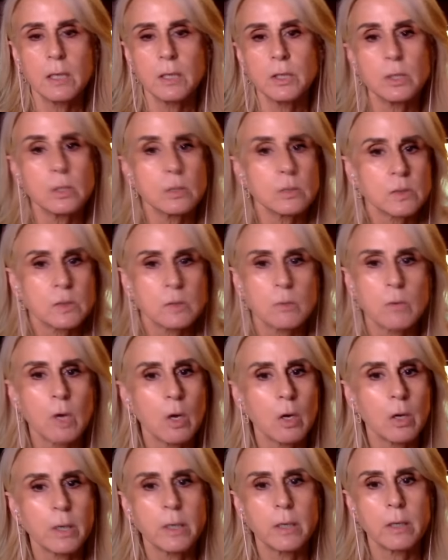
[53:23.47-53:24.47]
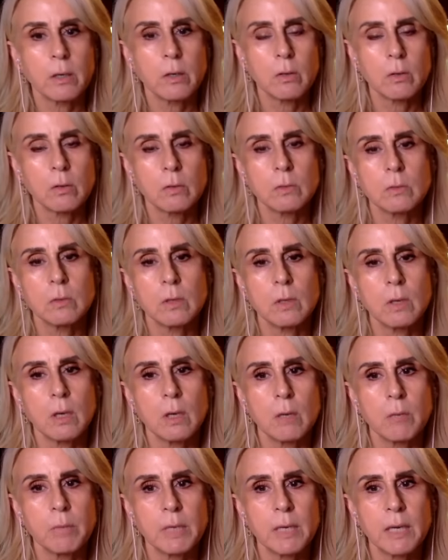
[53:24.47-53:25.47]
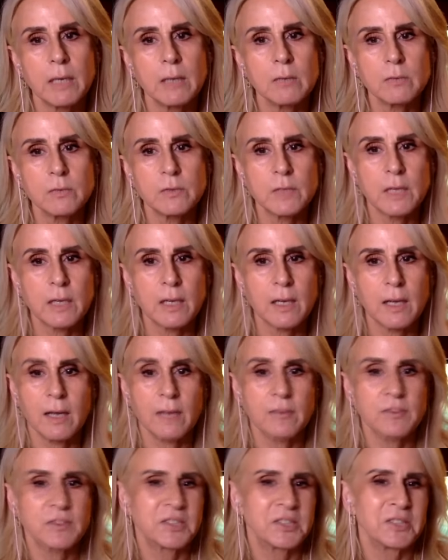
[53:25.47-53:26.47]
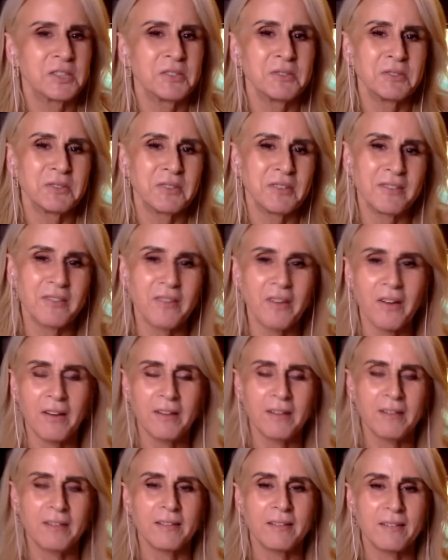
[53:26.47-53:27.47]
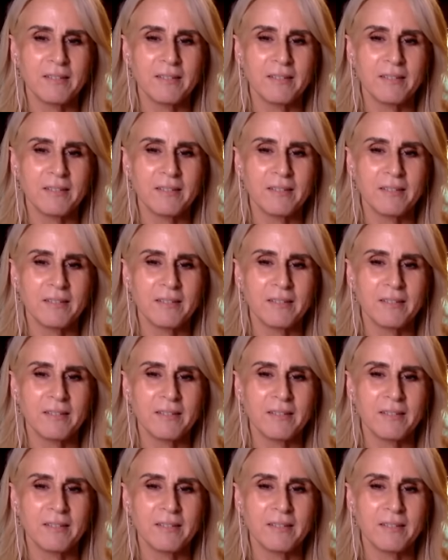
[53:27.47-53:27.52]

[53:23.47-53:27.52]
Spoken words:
you know, some cardio, but I don't feel like I have to do a lot,